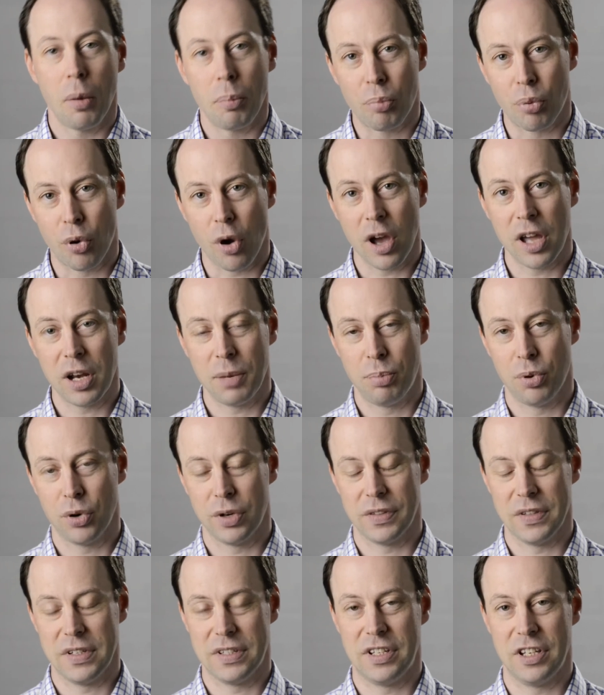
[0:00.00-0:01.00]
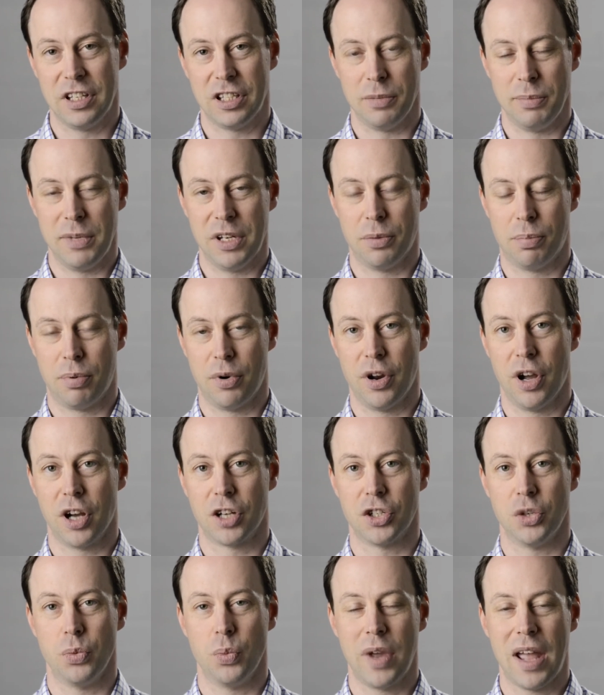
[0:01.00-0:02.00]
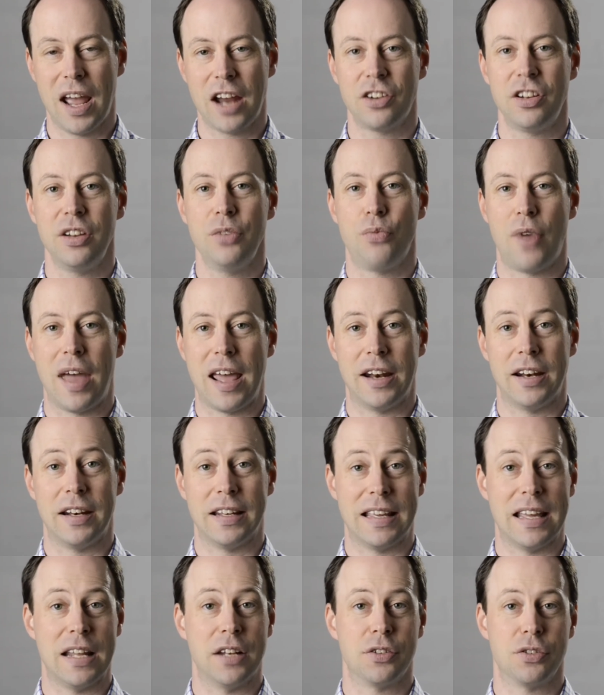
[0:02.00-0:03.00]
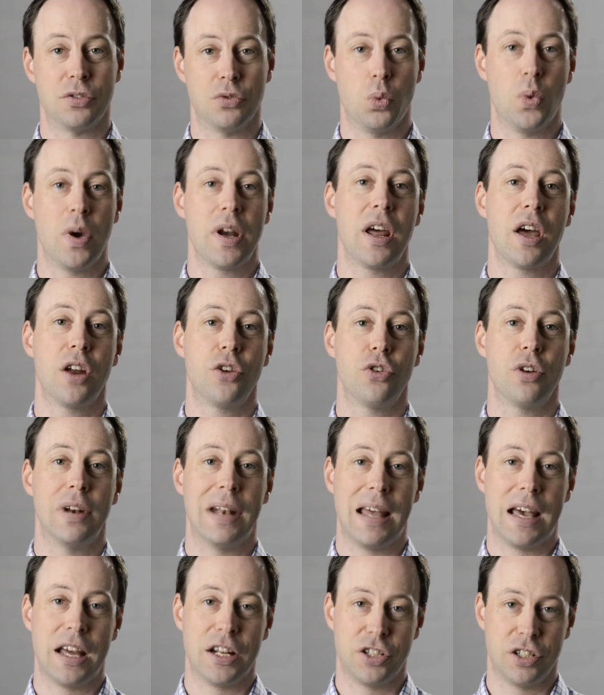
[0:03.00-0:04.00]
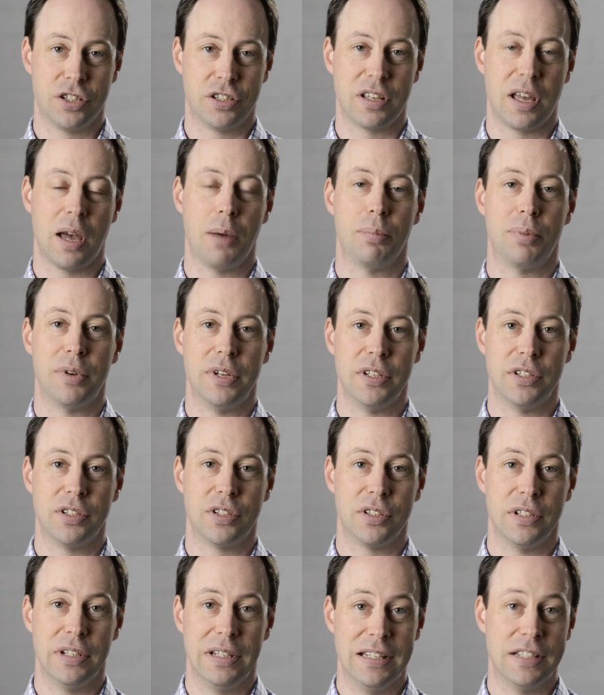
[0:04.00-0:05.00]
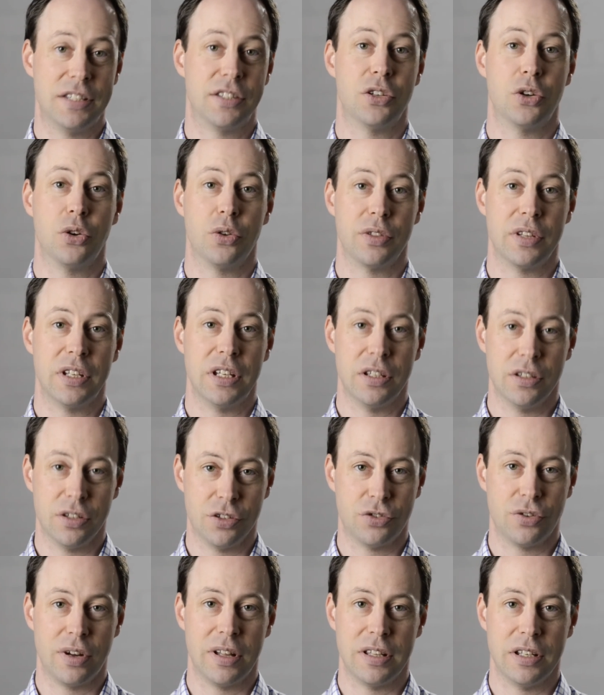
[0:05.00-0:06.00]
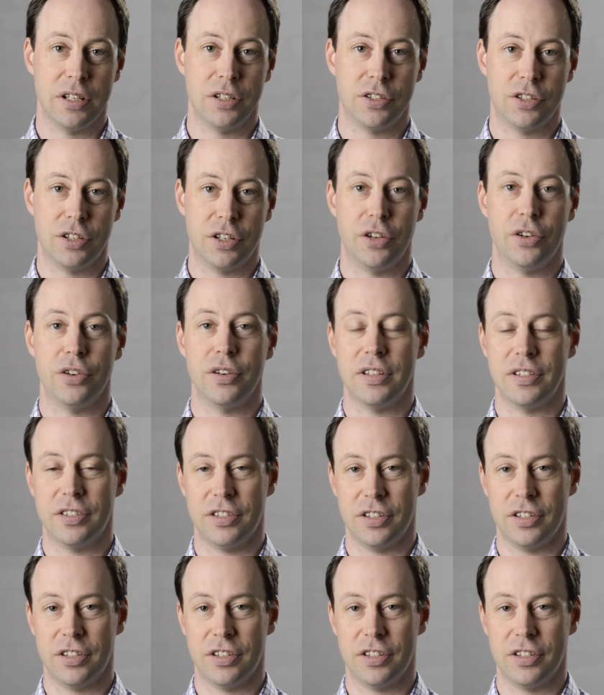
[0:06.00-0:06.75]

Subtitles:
Prior to putting the system into production, we actually ran it against the 100 largest companies listed on the Australian Securities